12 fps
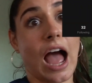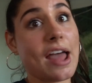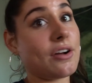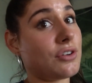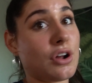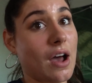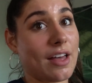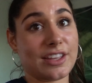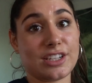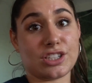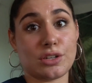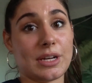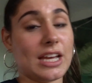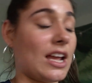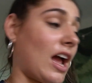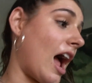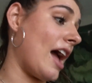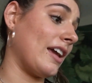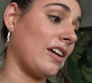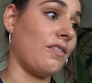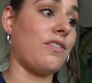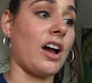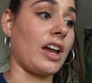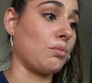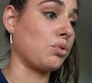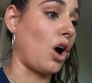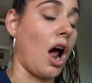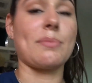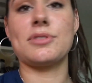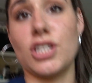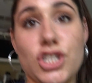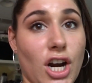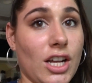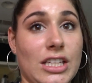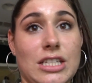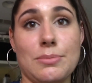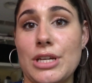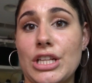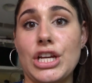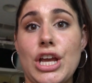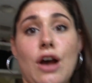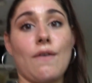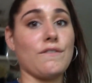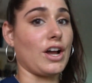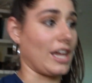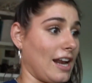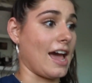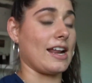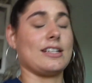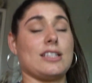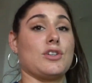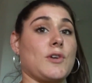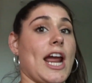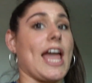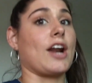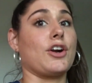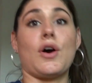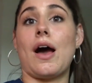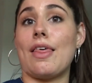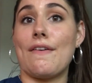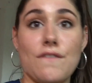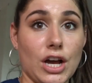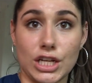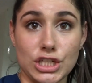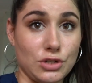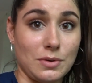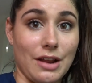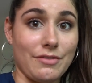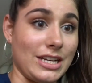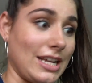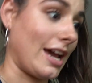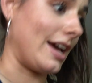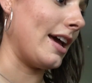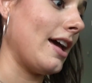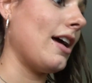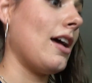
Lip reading: I don't know how they do it. I give fucking props to Charlie D'Amelio and fucking Addison Rae. I don't know how they fucking do it every day.